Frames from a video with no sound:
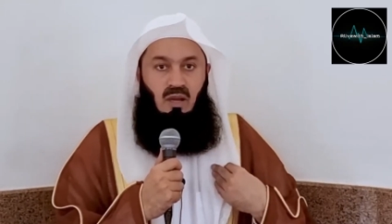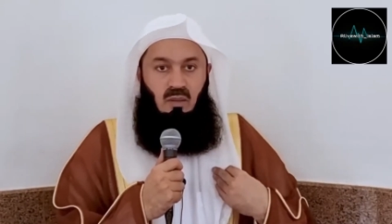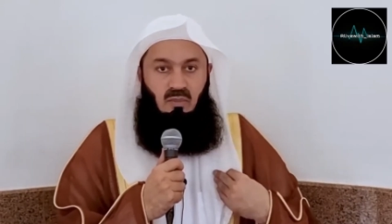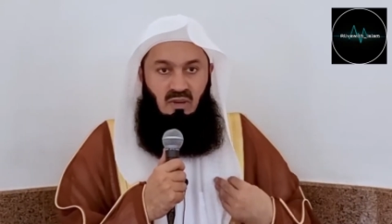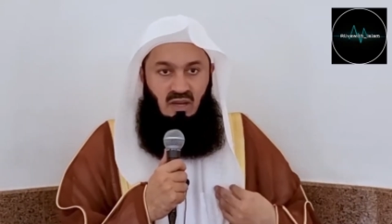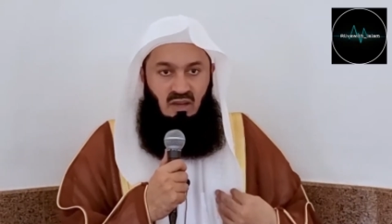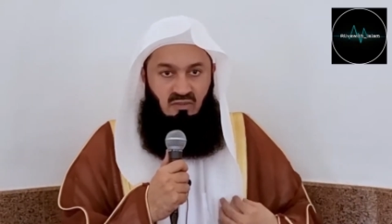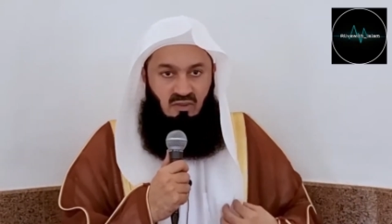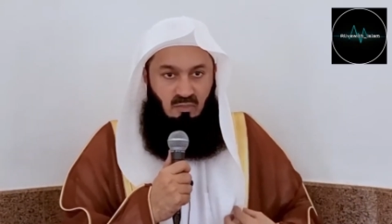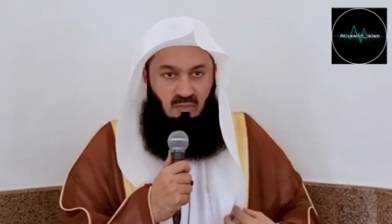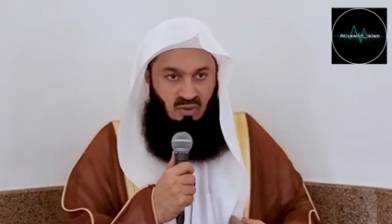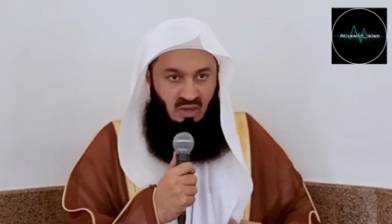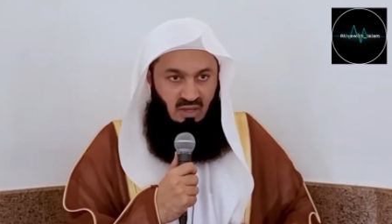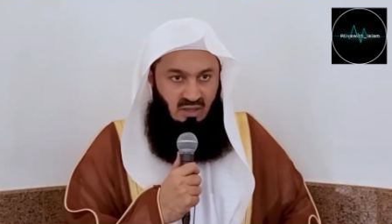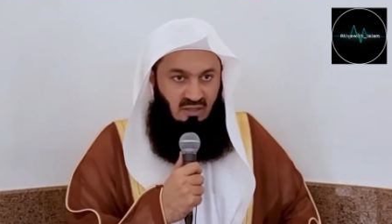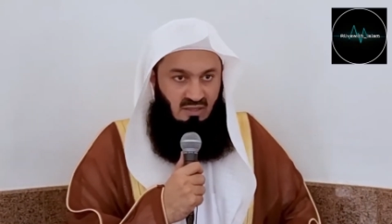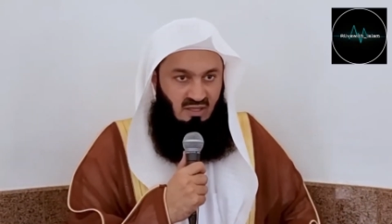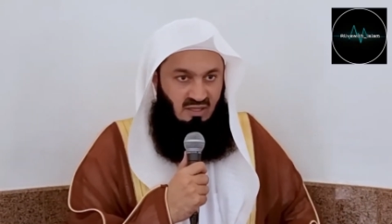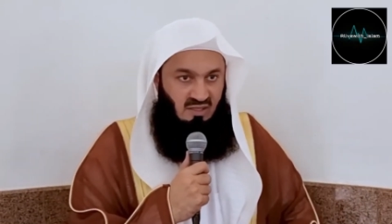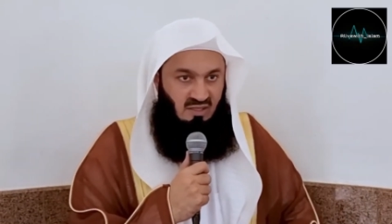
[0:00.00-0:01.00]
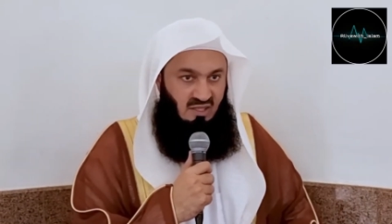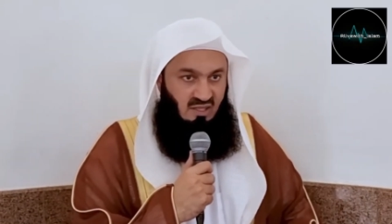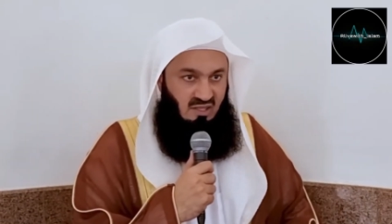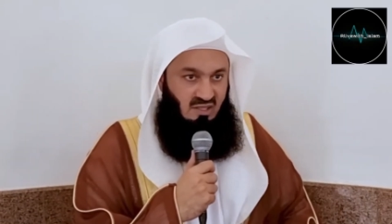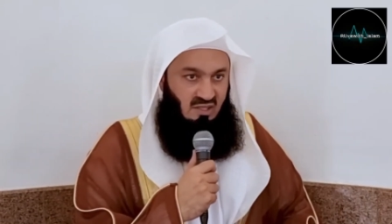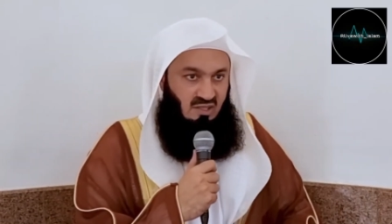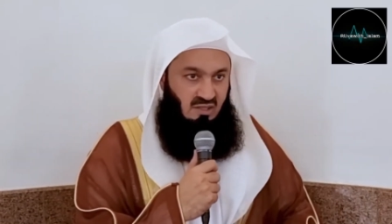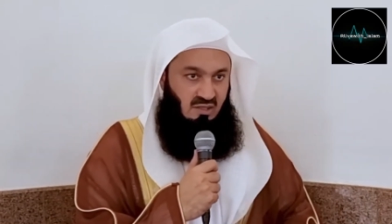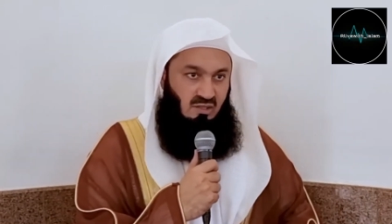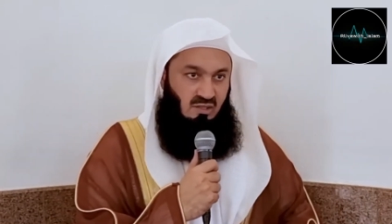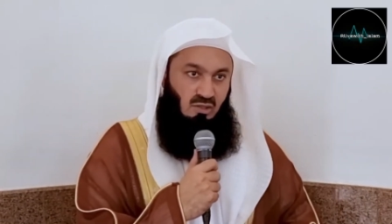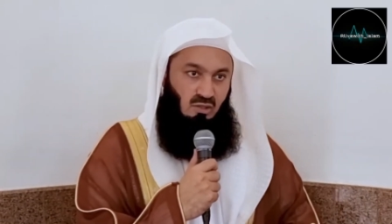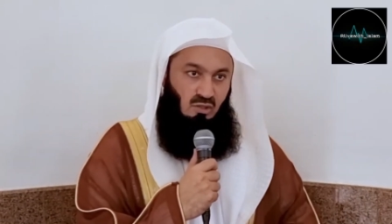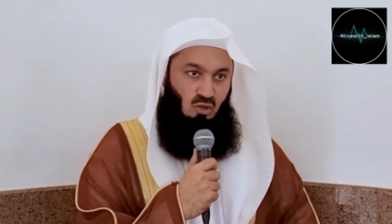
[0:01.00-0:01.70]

My beloved brothers and sisters,